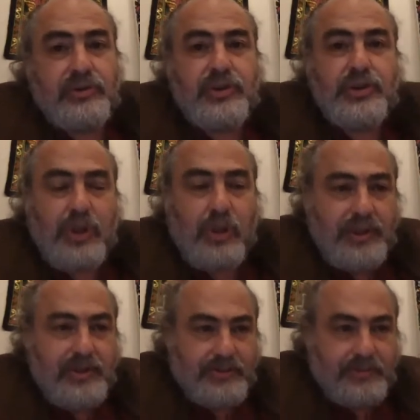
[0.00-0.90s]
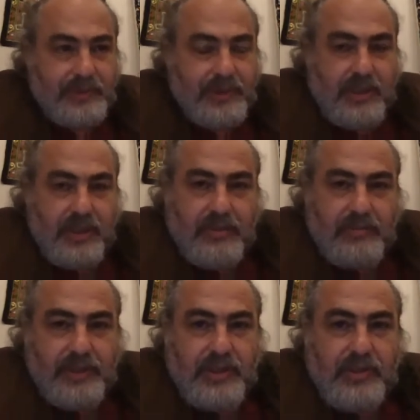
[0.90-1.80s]
show it
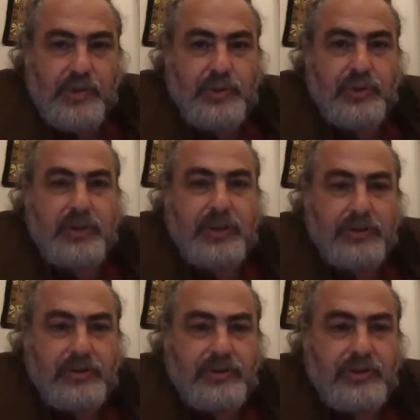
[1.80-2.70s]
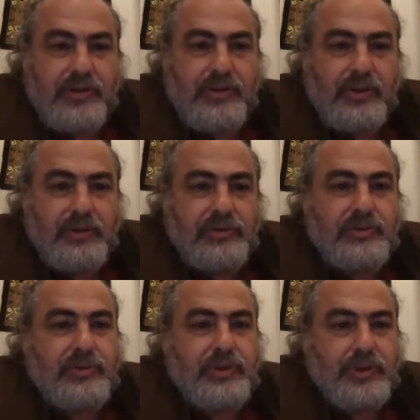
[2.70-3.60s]
because we're learned not
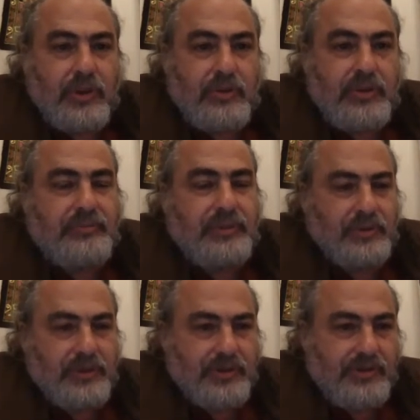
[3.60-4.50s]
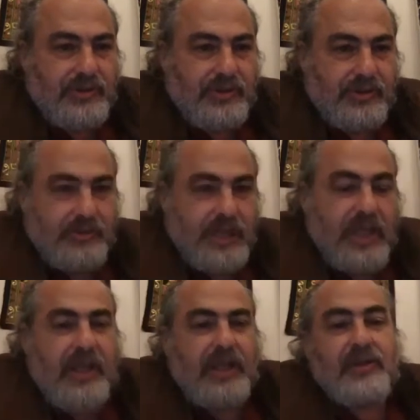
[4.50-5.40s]
to show emotions.
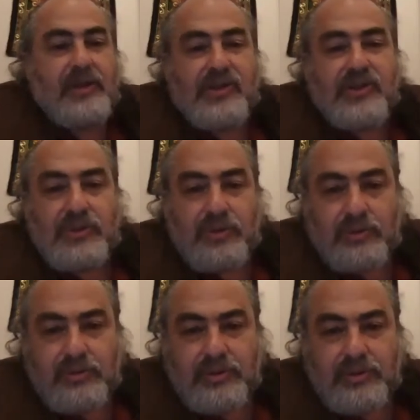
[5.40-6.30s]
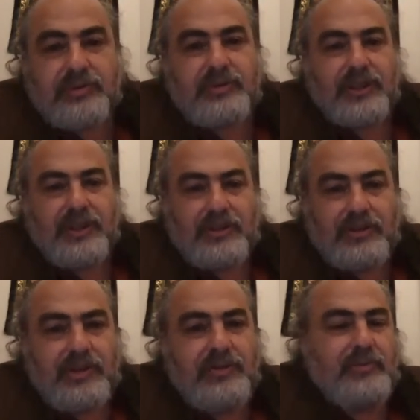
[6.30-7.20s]
And they're stored
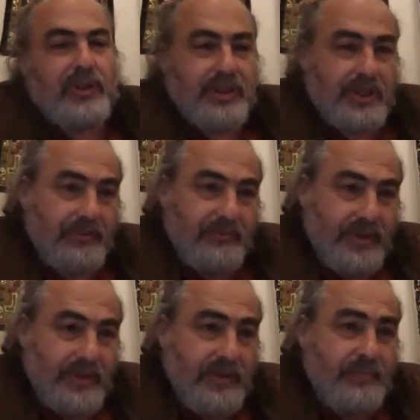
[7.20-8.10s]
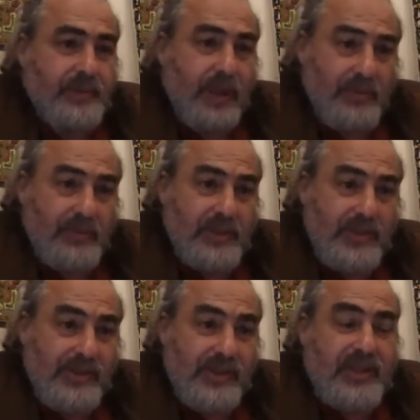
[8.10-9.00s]
in the body. The problem
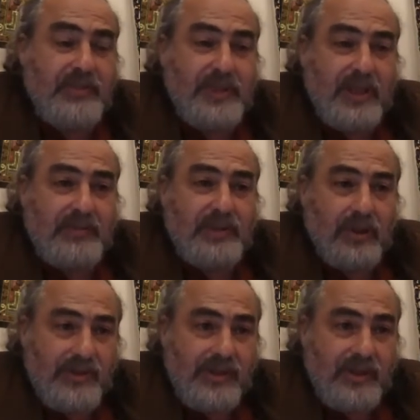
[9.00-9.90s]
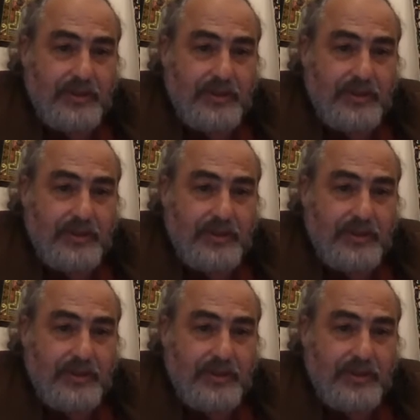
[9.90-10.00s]
is that they become toxic